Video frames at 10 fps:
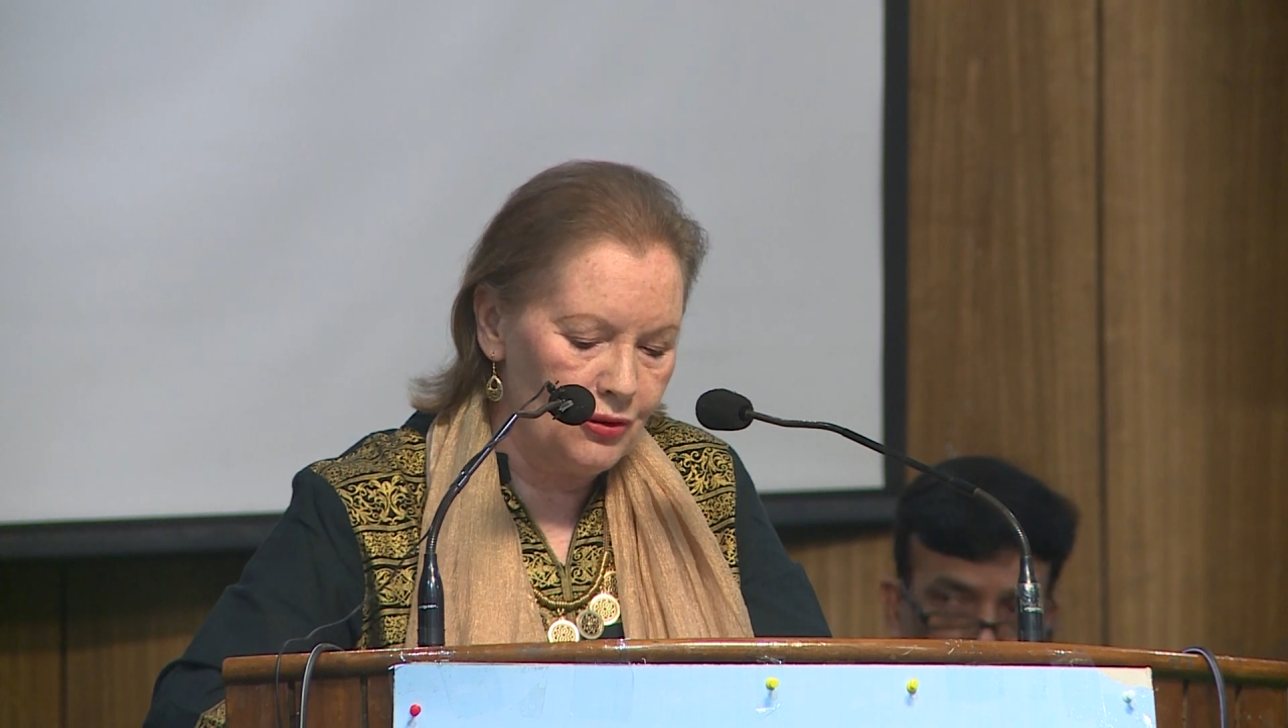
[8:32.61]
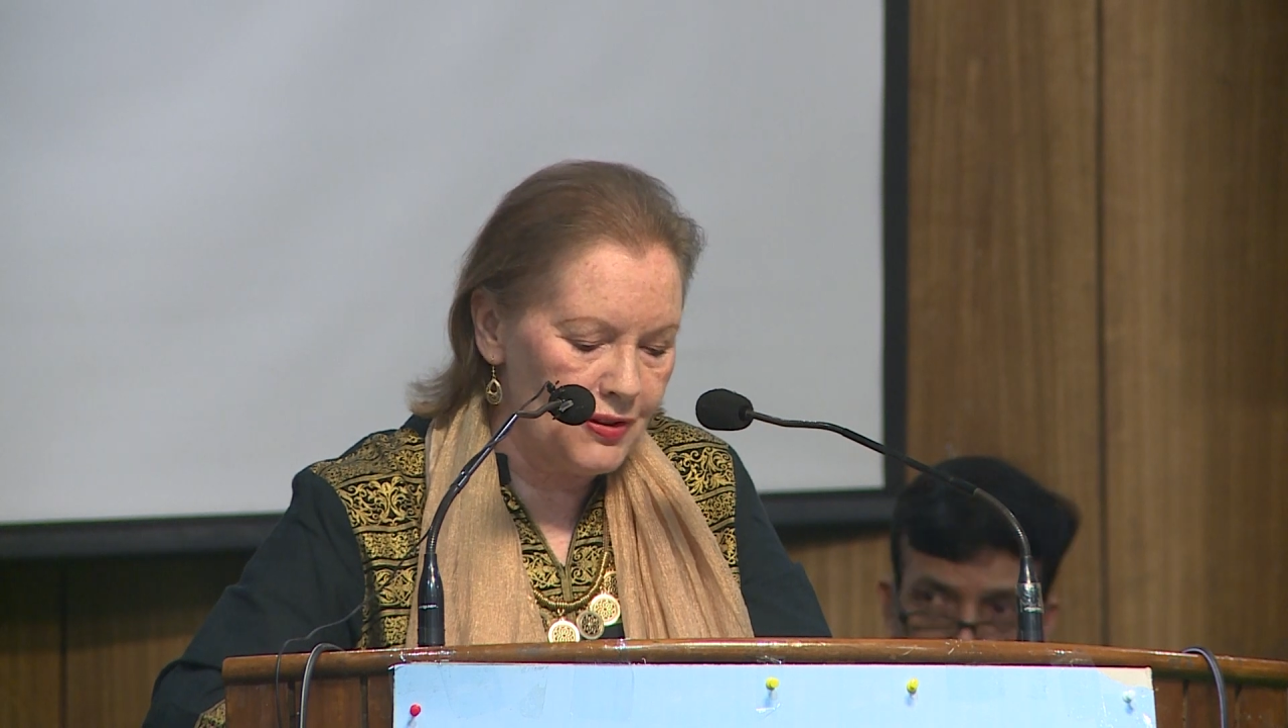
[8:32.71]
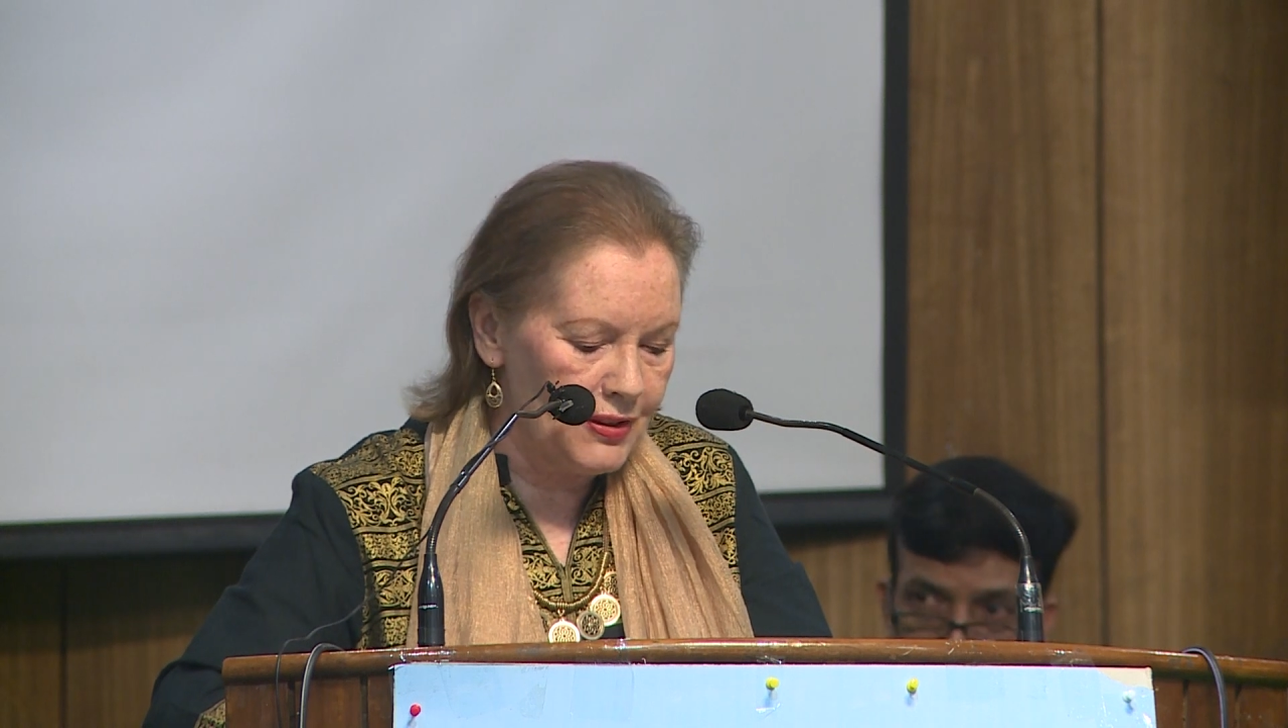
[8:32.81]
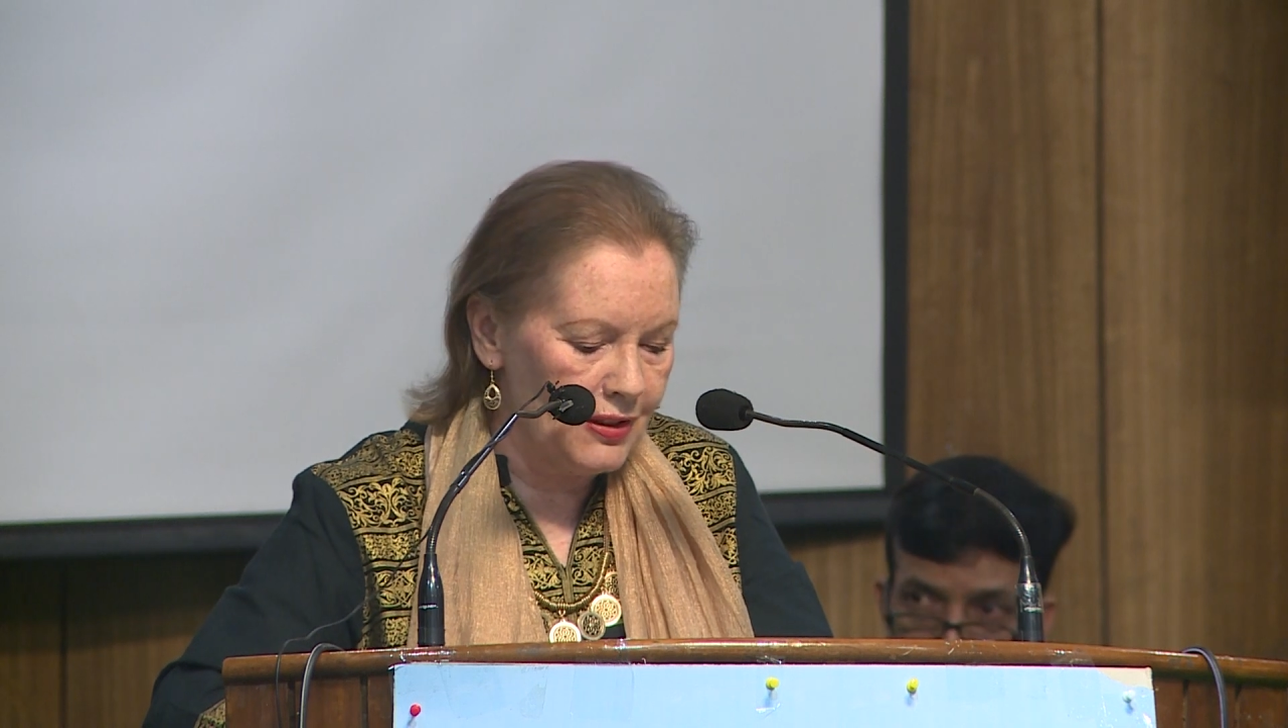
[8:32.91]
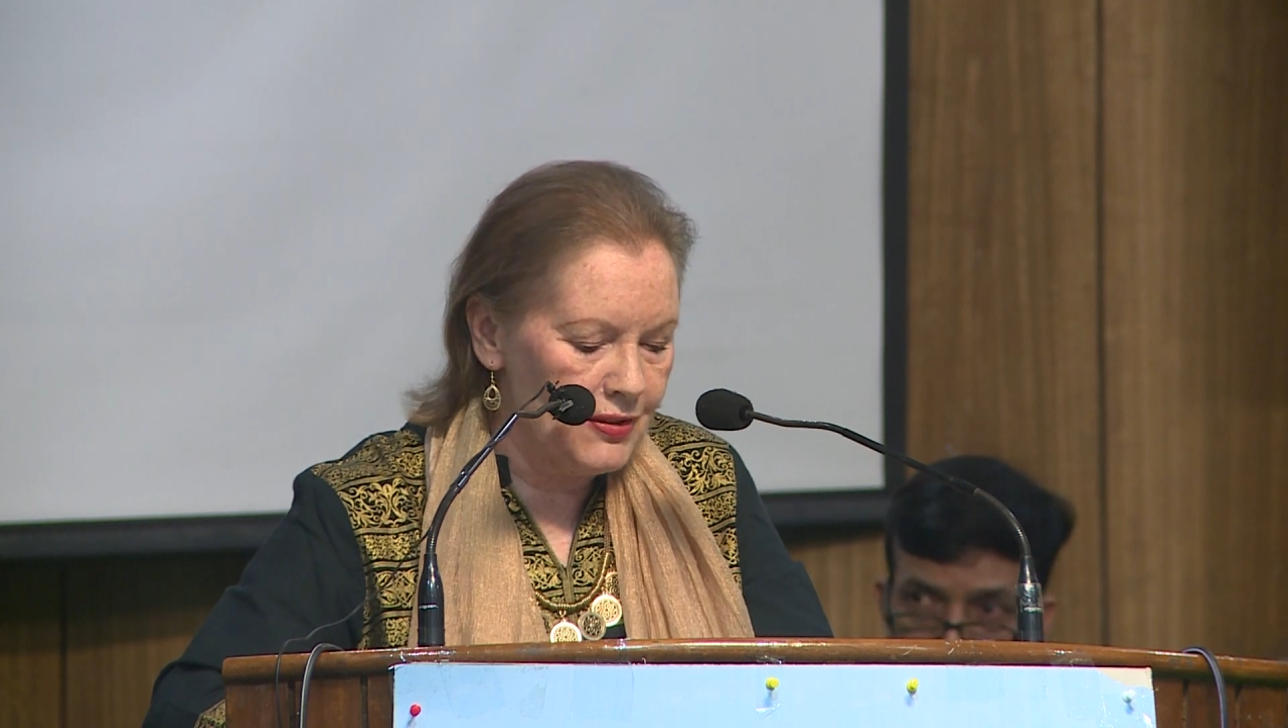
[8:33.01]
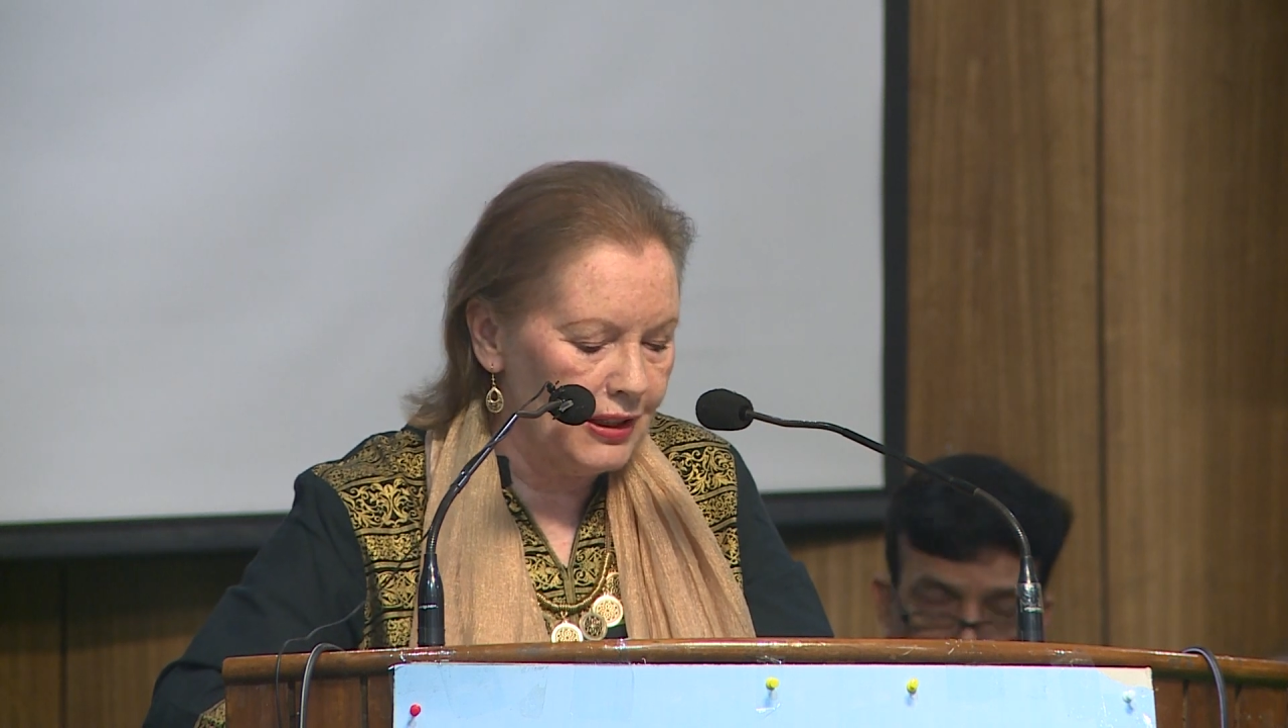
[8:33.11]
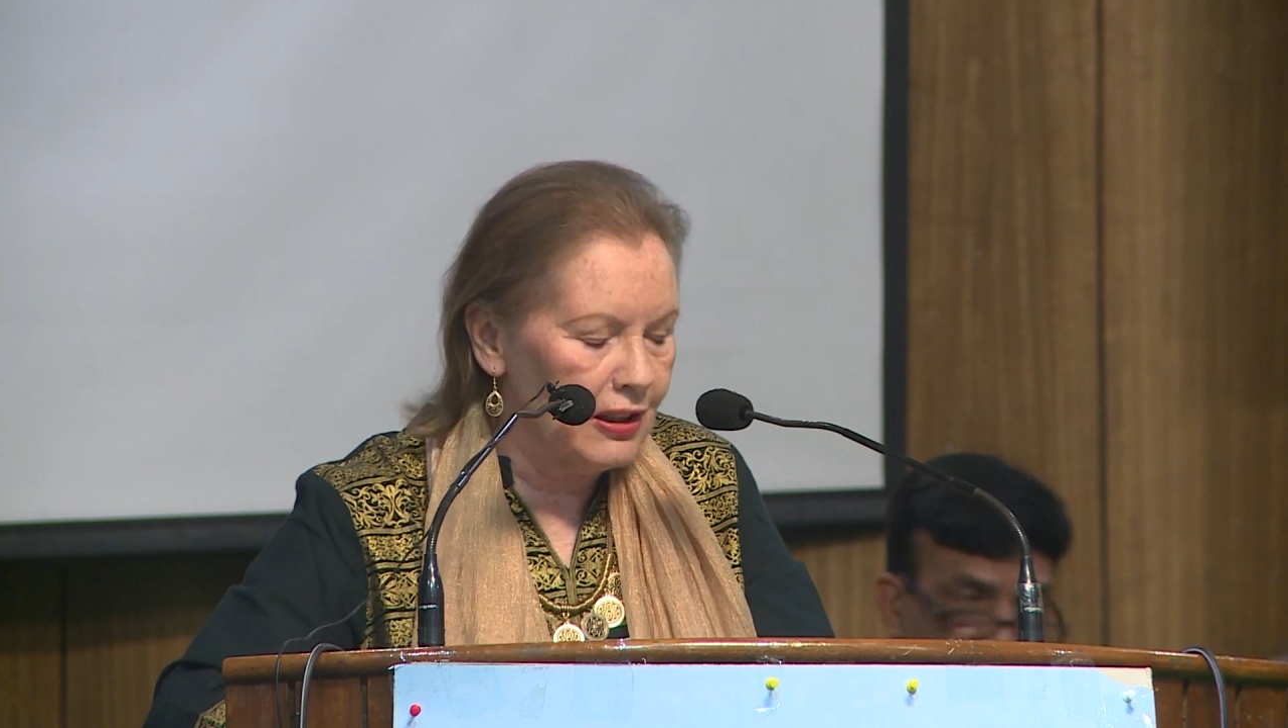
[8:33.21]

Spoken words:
discussing